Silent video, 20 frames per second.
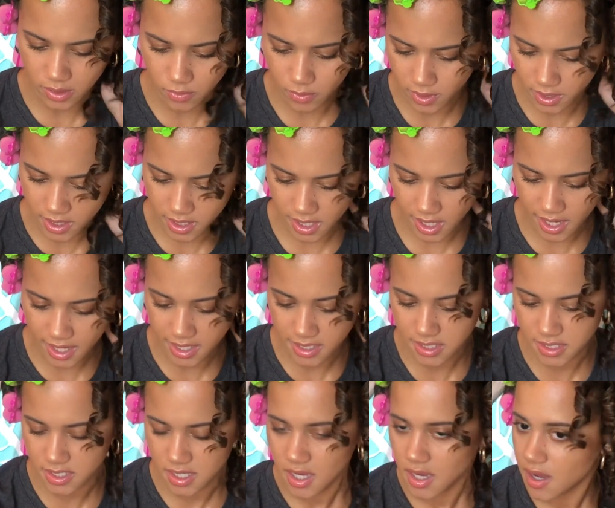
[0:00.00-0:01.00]
really
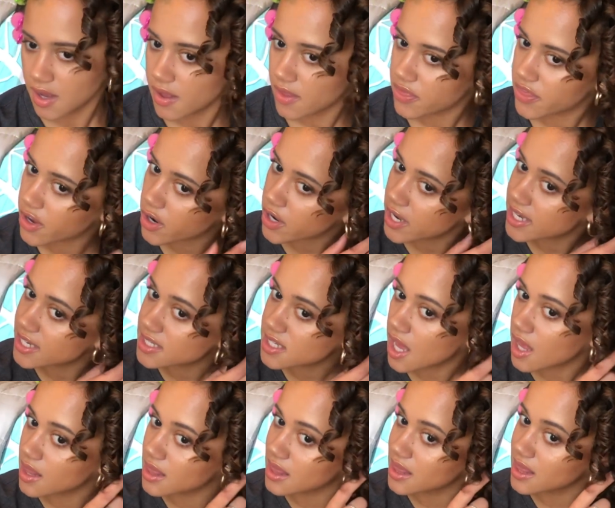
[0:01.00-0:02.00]
nice. There is a
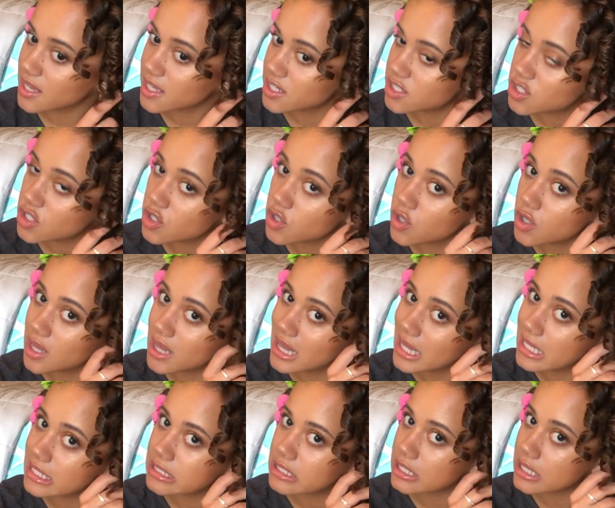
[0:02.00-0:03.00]
little
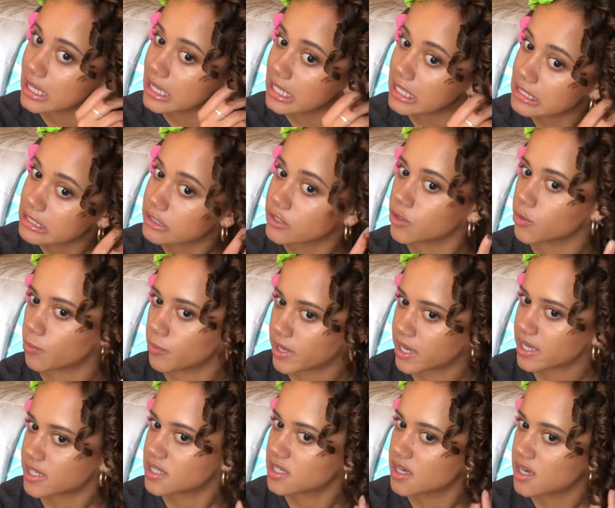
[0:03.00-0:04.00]

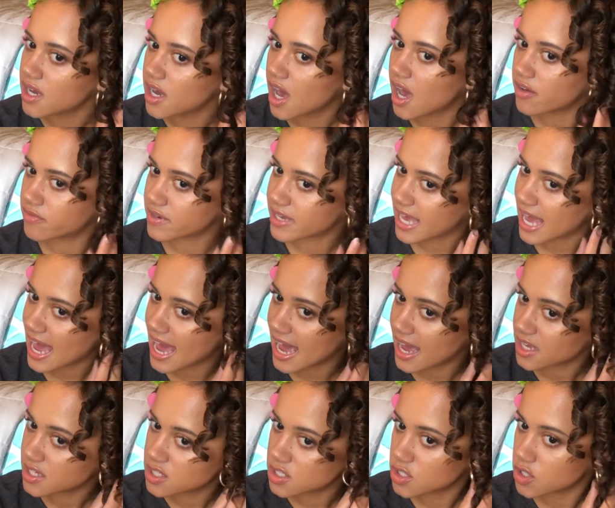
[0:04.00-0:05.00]
bit of a
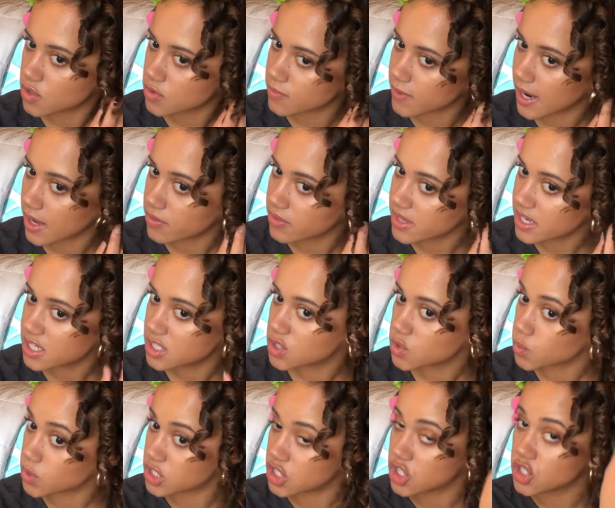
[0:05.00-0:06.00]
cast around these,
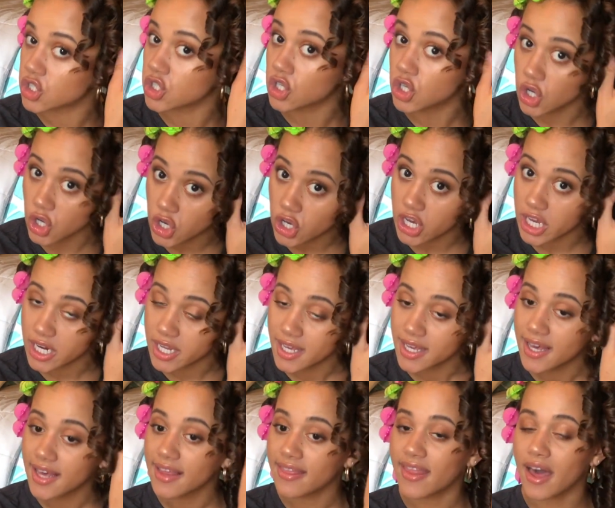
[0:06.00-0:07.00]
which is good.
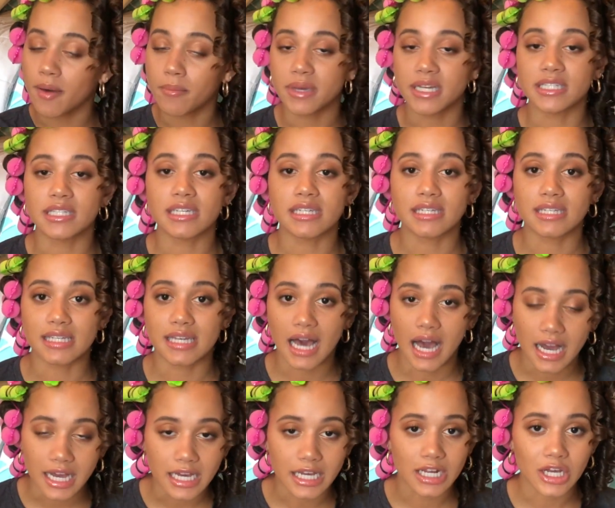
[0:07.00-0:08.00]
That means it's
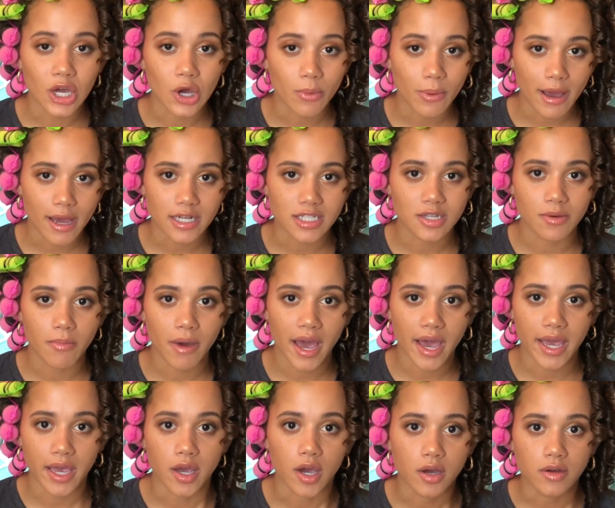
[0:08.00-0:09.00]
not gonna go back to
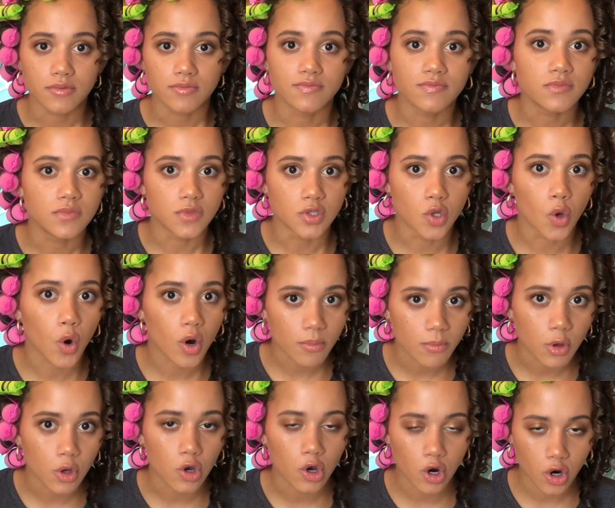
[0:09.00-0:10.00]
my
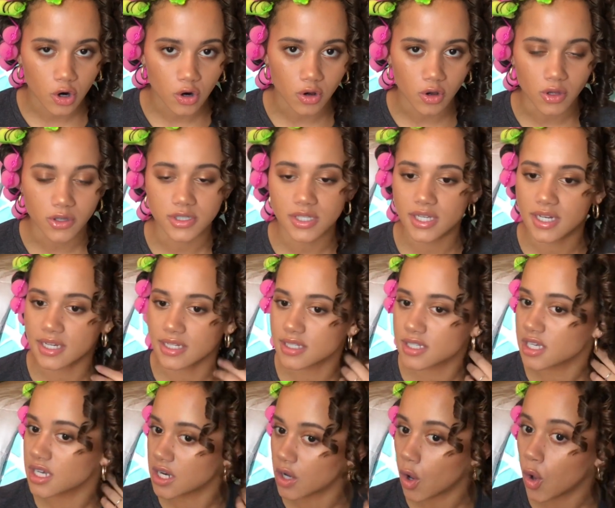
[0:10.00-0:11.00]
normal curls, and it's
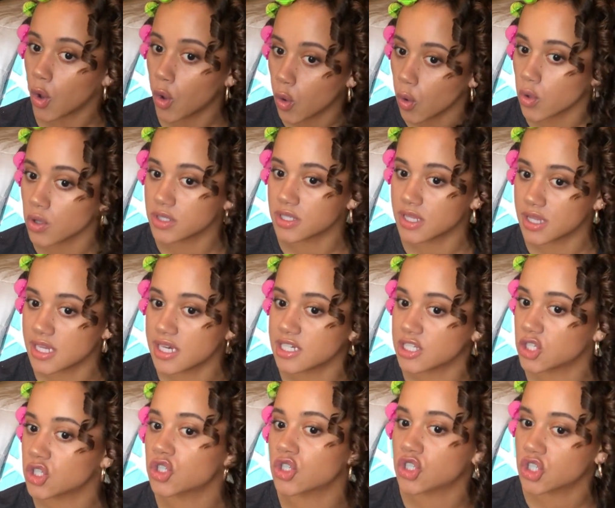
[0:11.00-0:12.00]
gonna hold
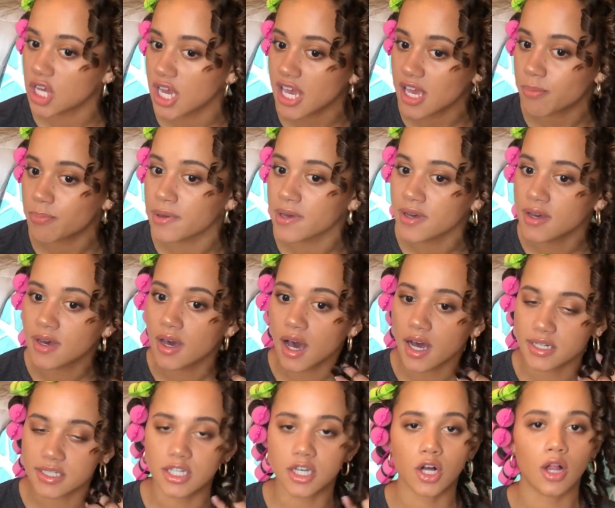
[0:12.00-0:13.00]
this shape
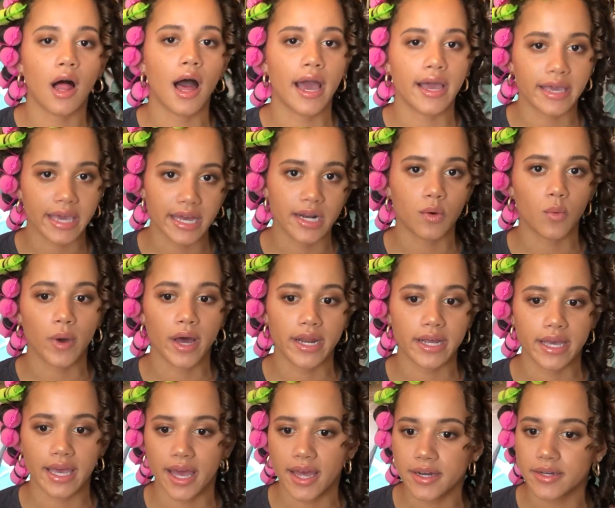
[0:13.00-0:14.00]
until I get it wet
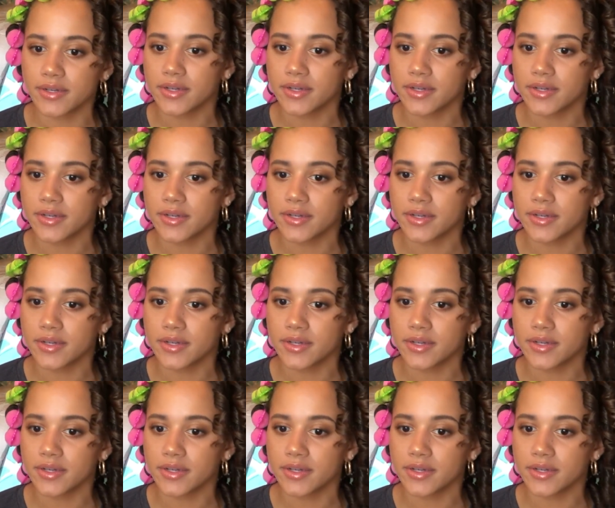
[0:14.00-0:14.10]
again.